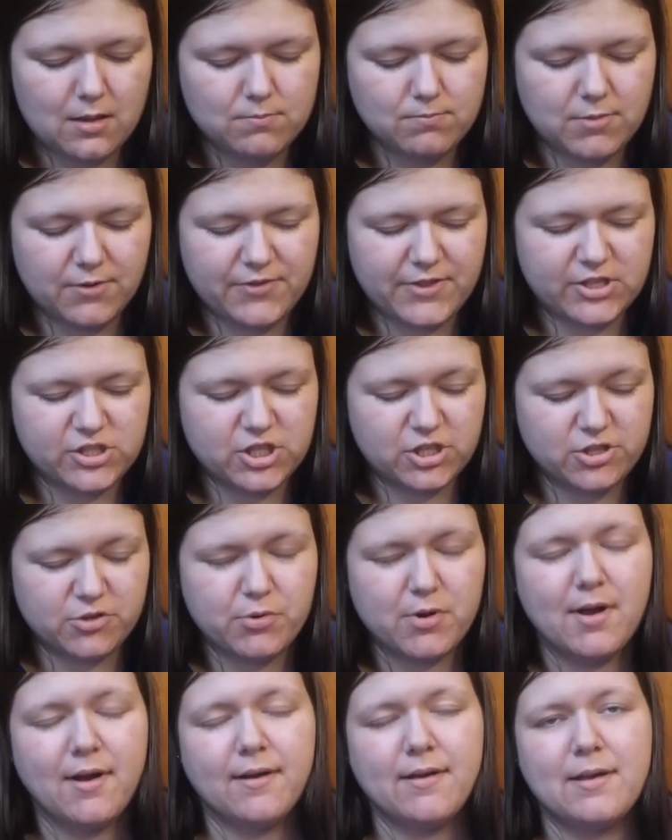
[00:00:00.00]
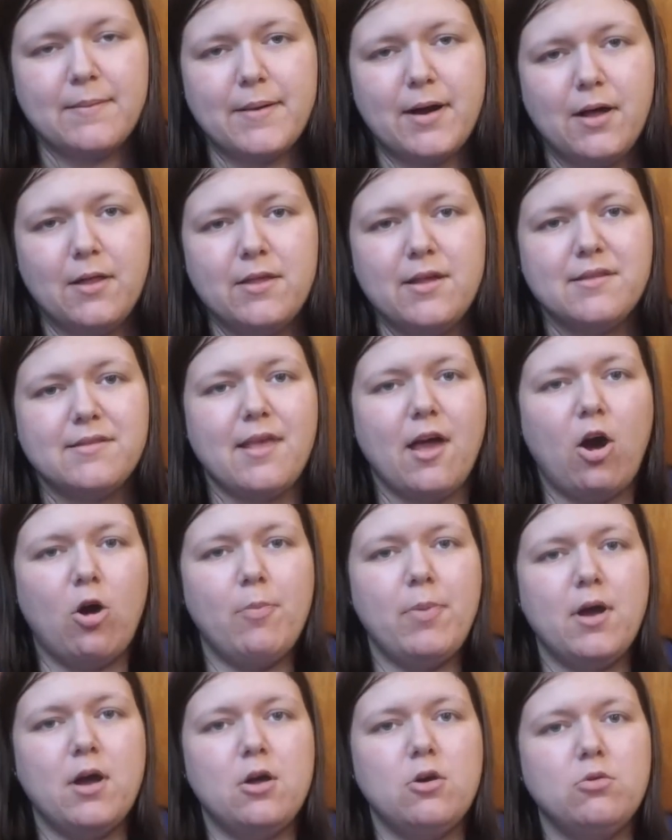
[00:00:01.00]
But the judges were talking about his
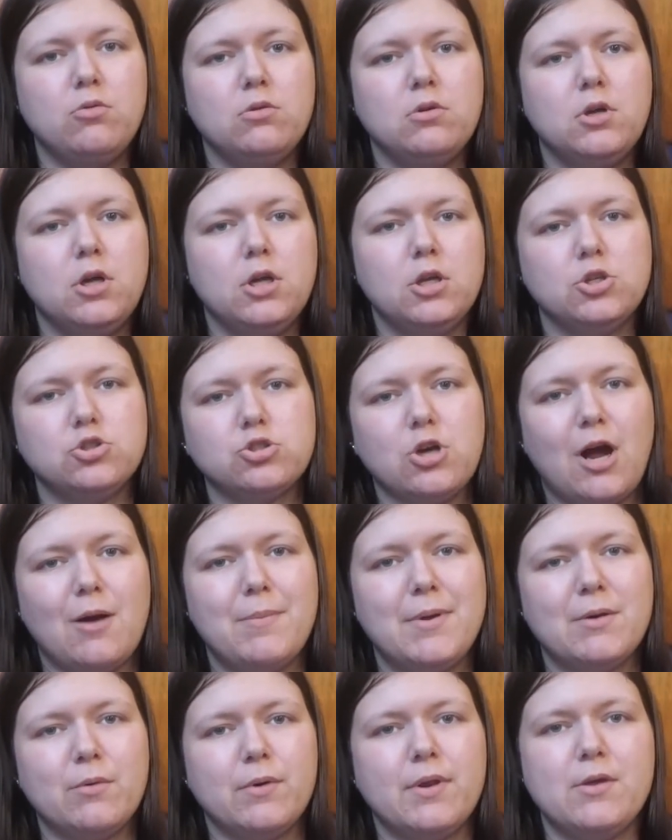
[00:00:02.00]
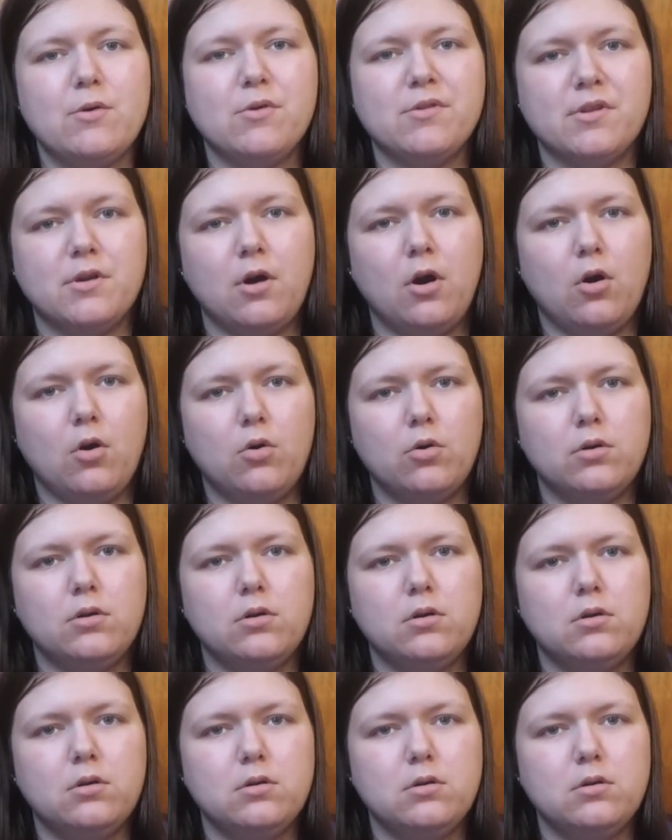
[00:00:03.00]
elbow dropping when he was in hold.